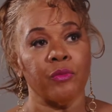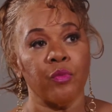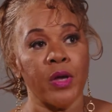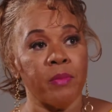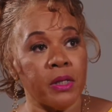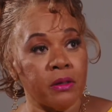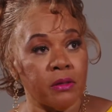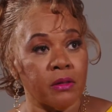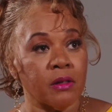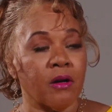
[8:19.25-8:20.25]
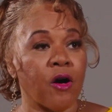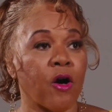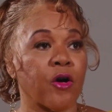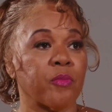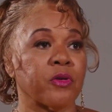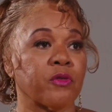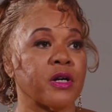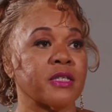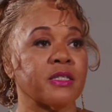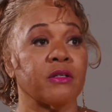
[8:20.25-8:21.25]
women are
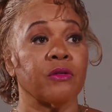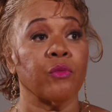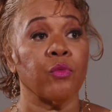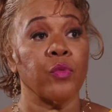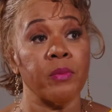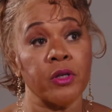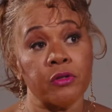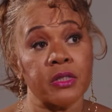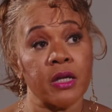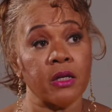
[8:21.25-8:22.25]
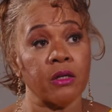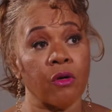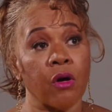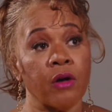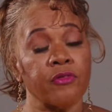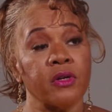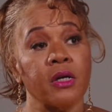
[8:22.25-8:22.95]
progressing, women are taking off.